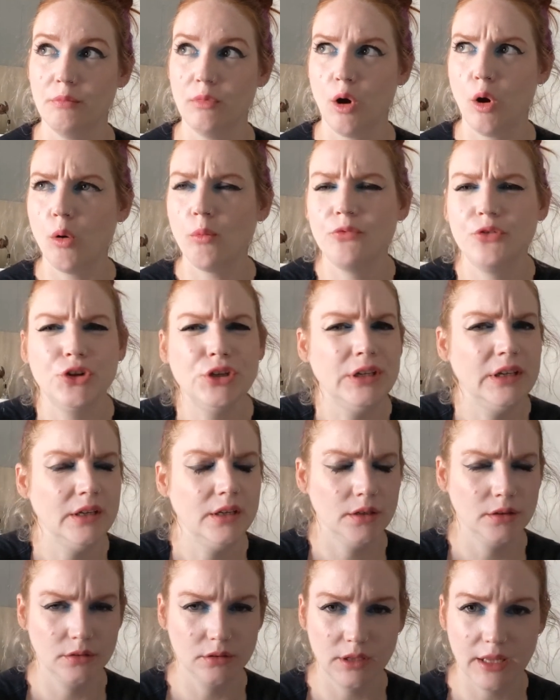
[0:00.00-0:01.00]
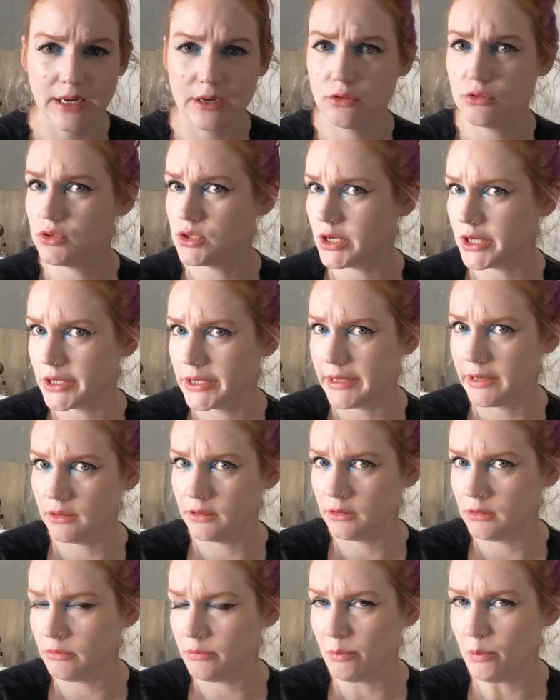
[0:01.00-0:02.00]
hopefully, like,
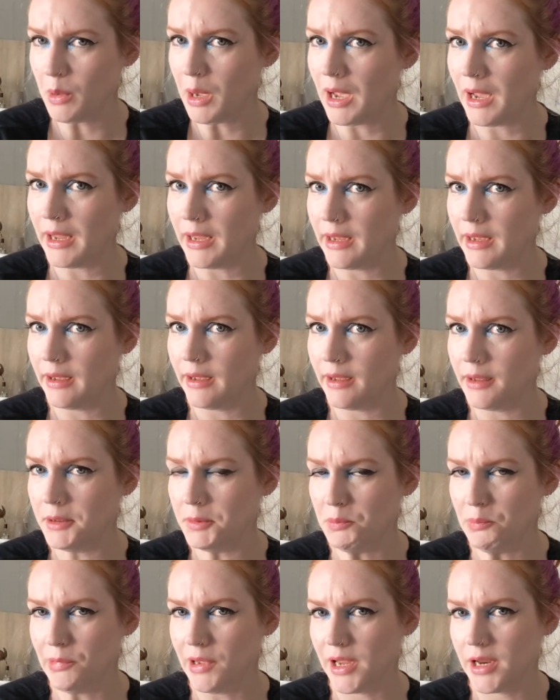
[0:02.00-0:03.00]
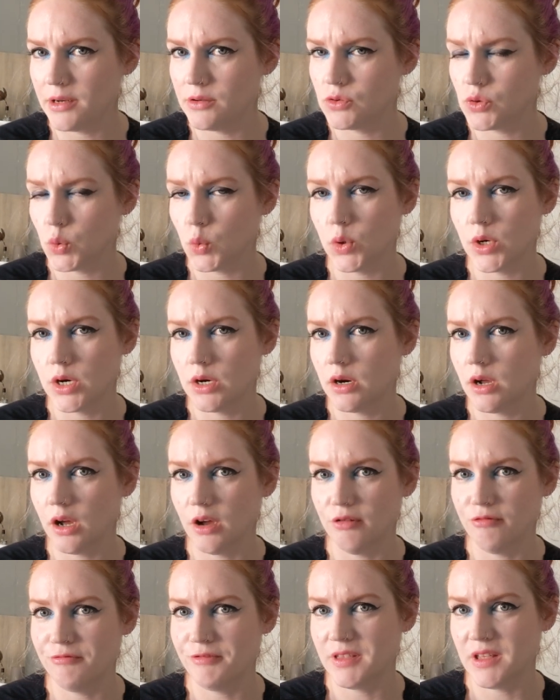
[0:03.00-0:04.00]
during my tour
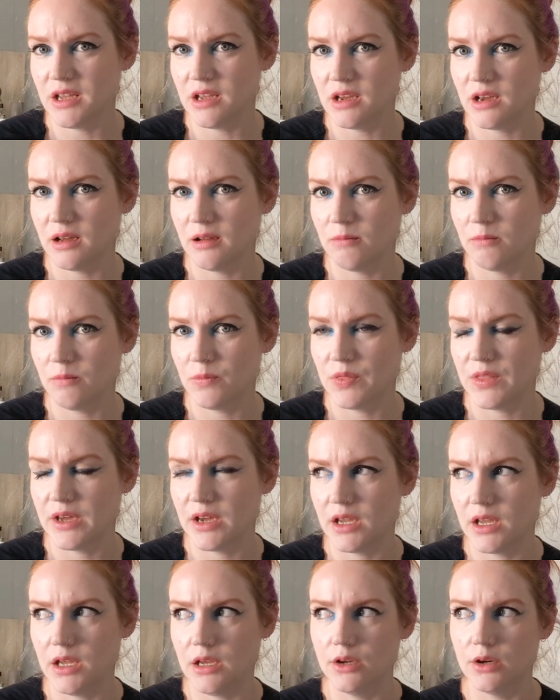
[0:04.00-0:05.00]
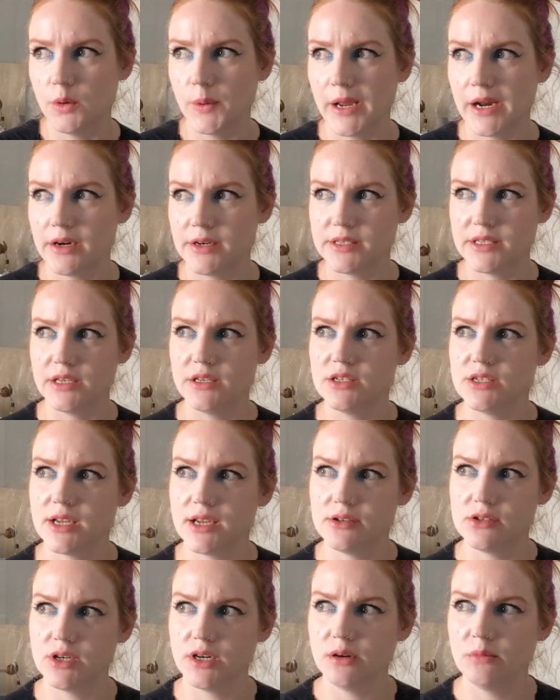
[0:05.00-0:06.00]
of the Eco Heritage
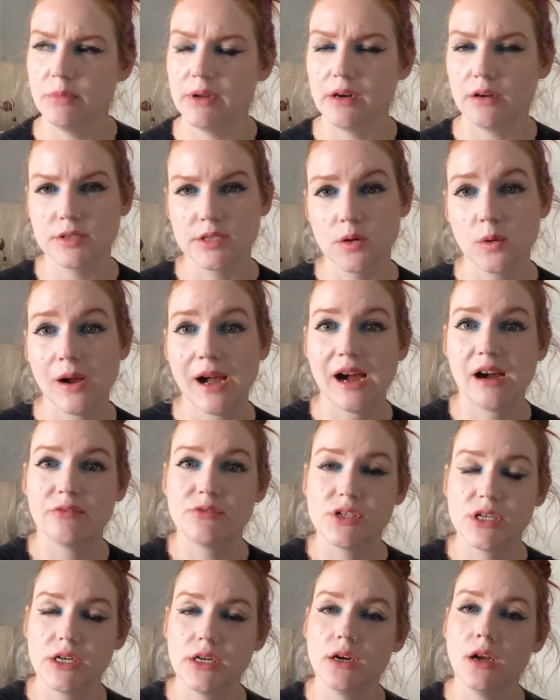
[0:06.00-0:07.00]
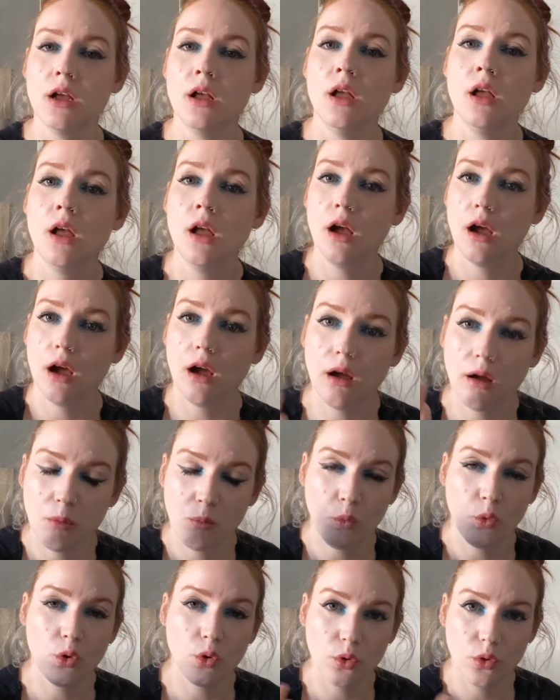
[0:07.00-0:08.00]
Center, but also after.
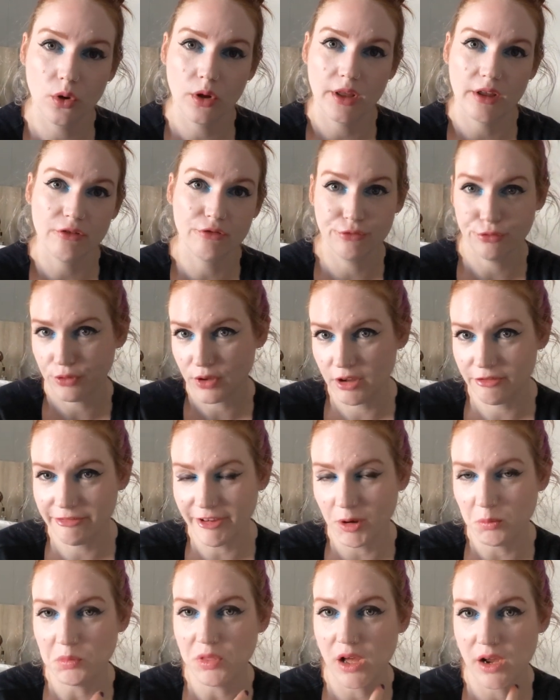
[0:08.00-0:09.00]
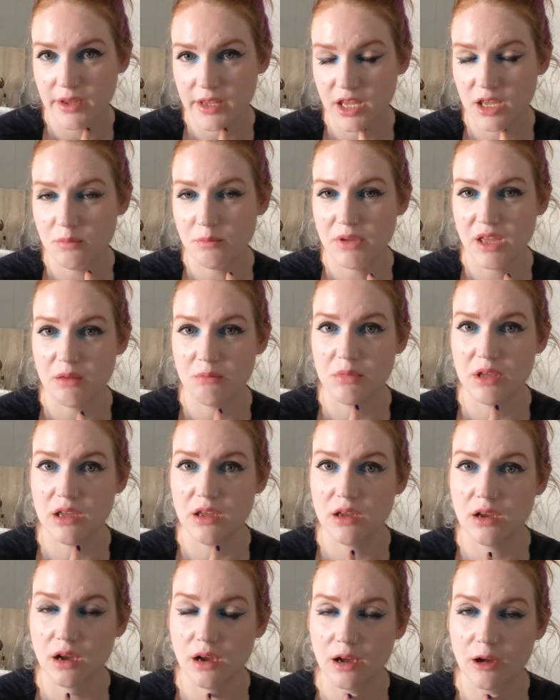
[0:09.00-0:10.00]
If I'm lucky,
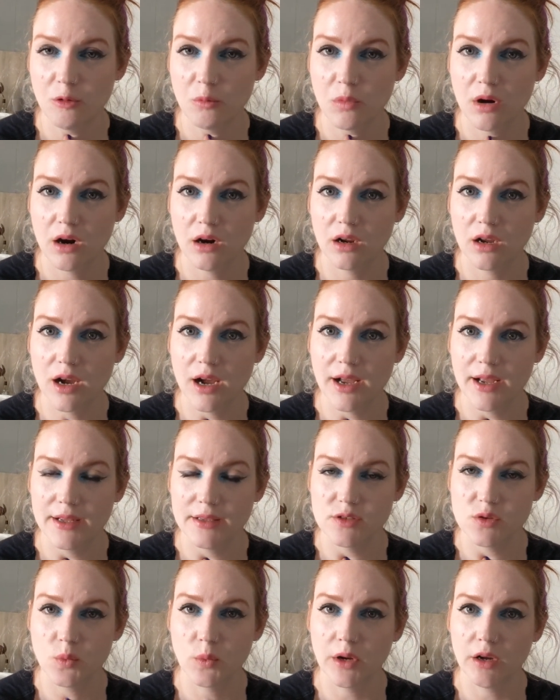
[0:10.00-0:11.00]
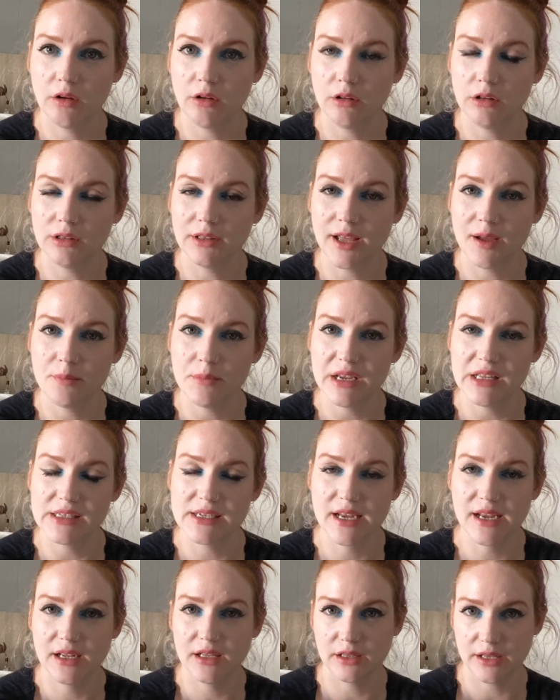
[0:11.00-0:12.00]
maybe our guides will let me
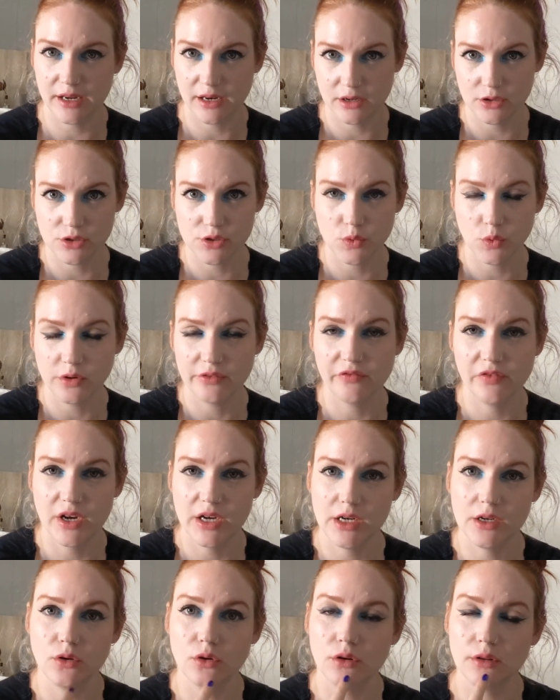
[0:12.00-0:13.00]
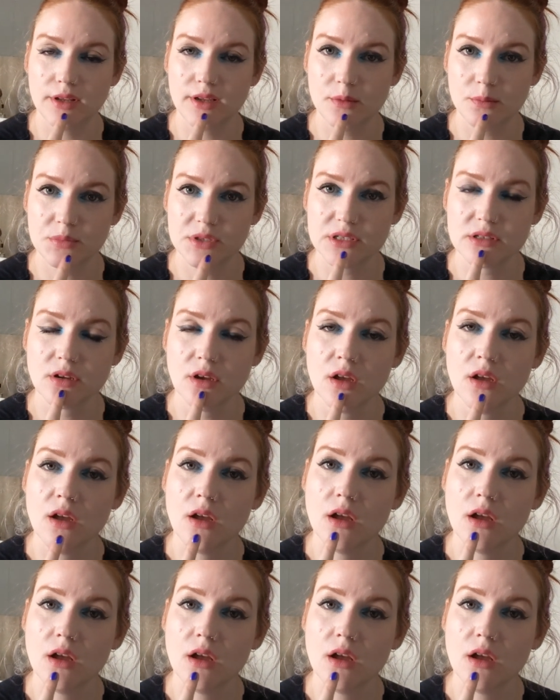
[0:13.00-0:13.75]
take, like, short video clips,